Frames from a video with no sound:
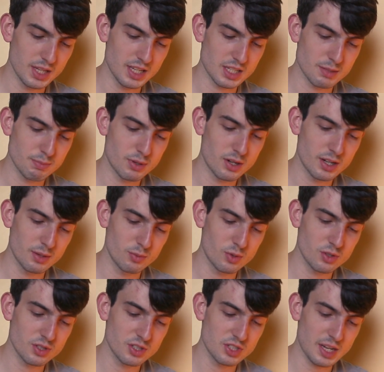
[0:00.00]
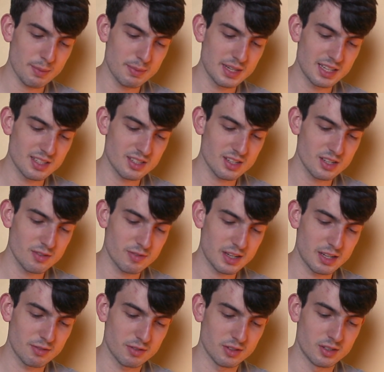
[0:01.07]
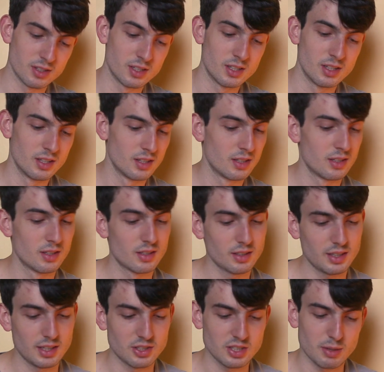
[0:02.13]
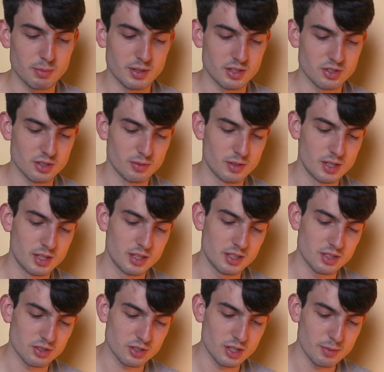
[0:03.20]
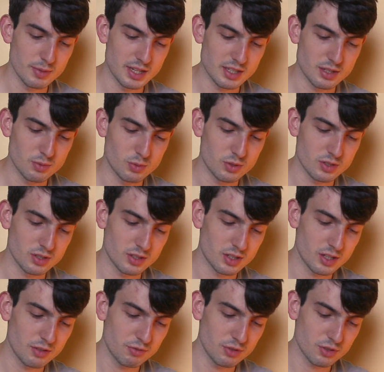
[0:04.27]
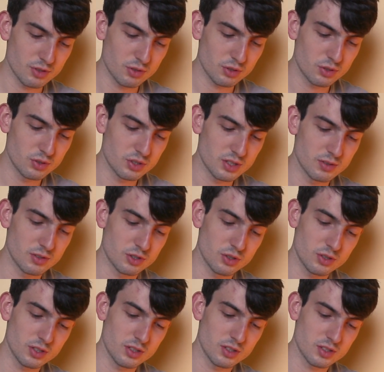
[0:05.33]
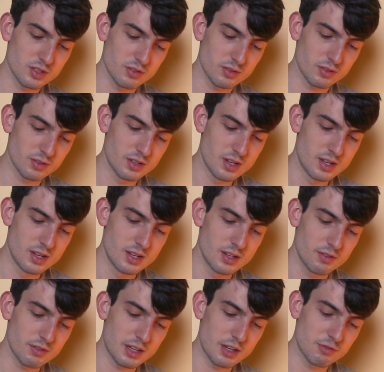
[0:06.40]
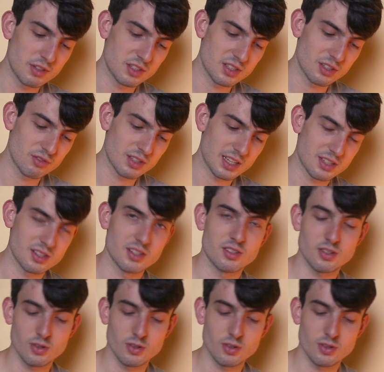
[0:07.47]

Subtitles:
Sparkling water, Japanese cider flavour. Okay, Japanese shop. It's carbonated water, high fructose corn syrup, sugar, syrup, flavouring, citric acid.